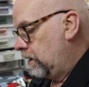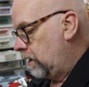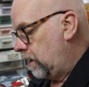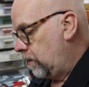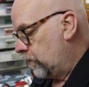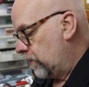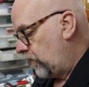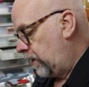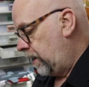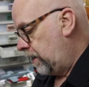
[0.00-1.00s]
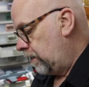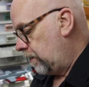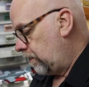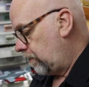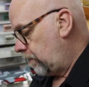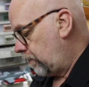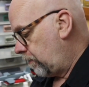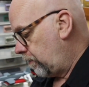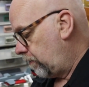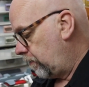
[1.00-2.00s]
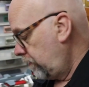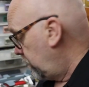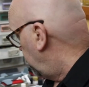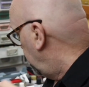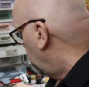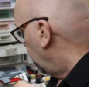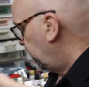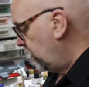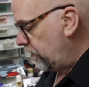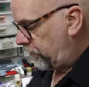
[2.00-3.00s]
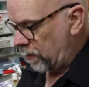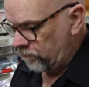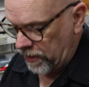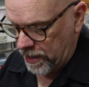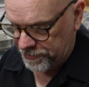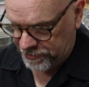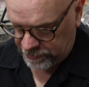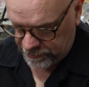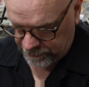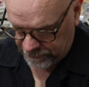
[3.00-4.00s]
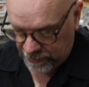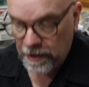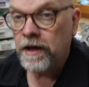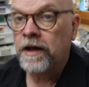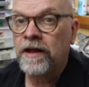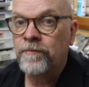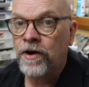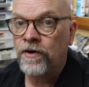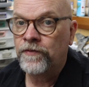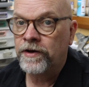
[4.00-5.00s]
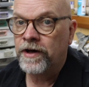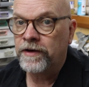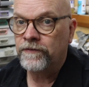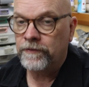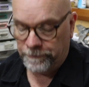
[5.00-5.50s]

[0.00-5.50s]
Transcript: And once again, the Alpha knife comes out. I love my Alpha knife.